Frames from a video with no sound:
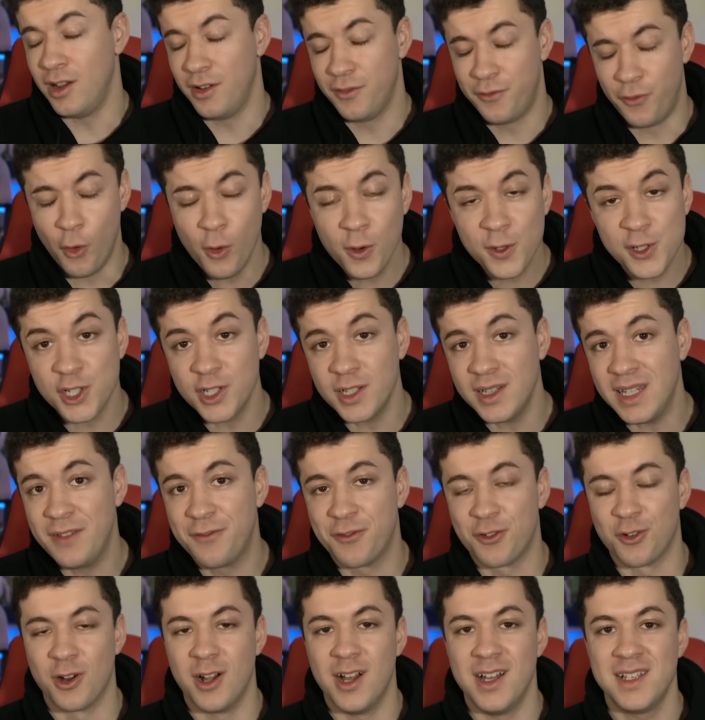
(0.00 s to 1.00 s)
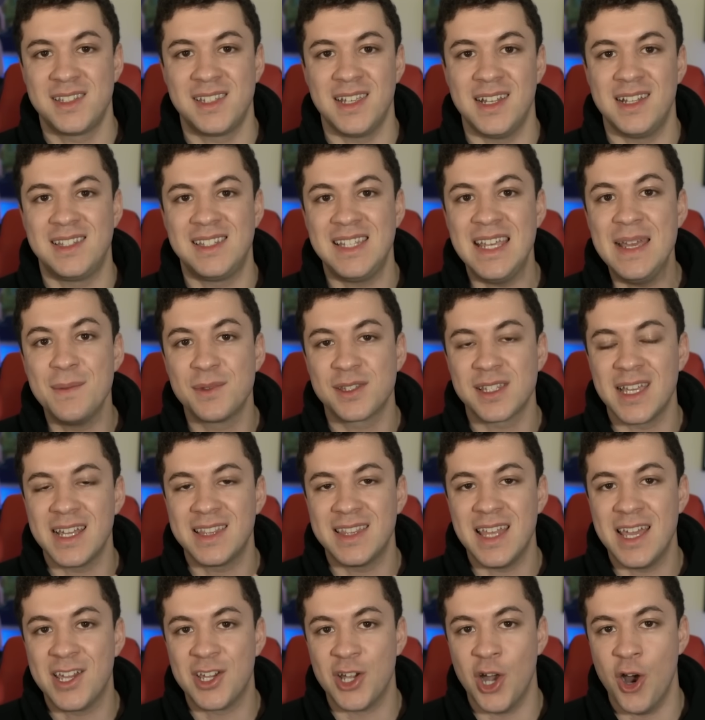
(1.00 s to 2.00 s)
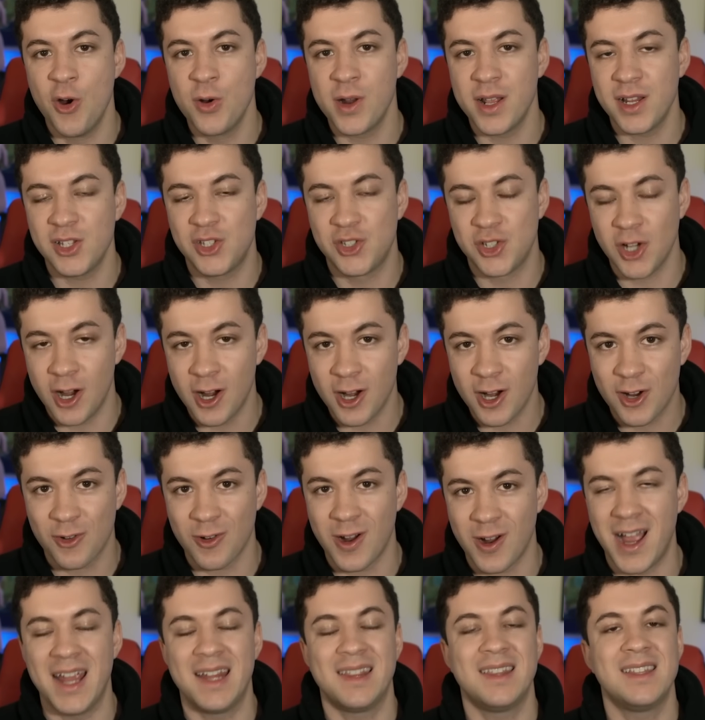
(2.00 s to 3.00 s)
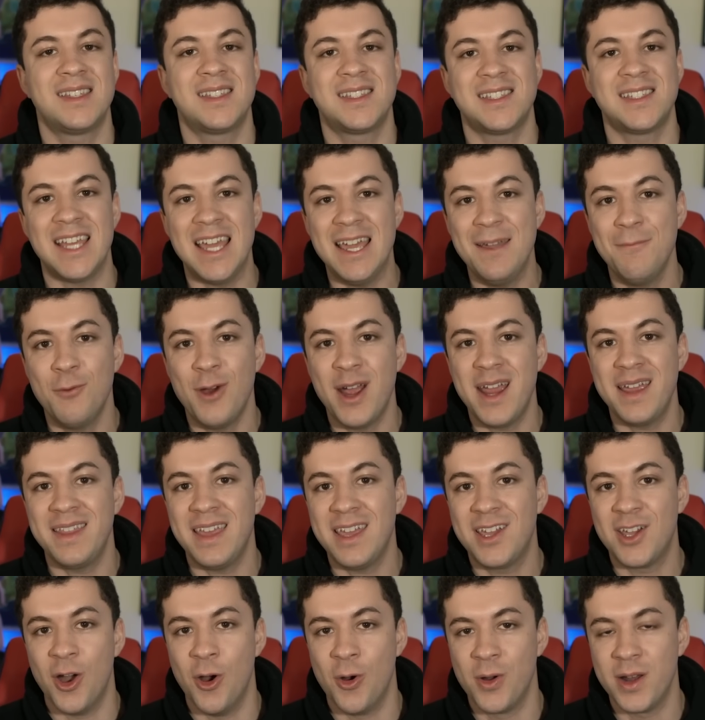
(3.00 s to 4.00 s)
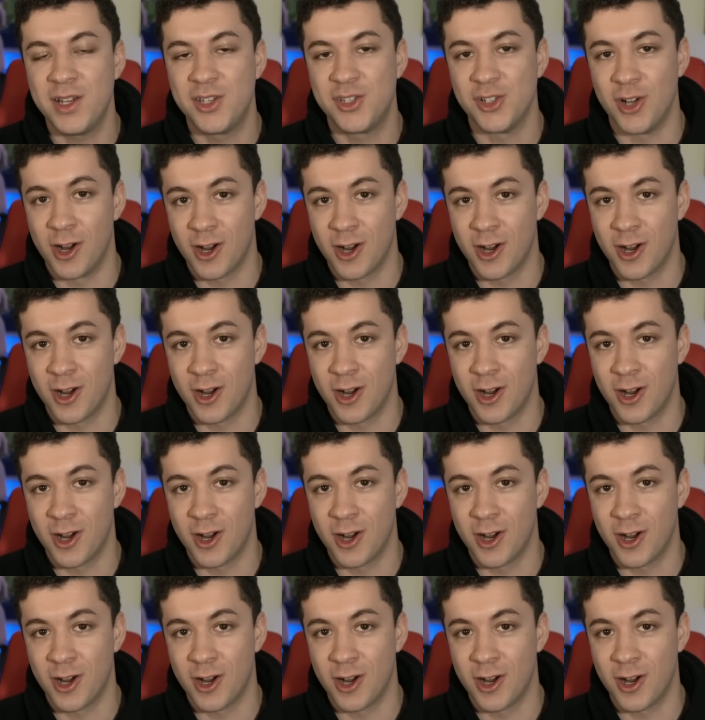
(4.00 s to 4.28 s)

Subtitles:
Unfortunately for us, it seems like they coded Darkrai the same way they coded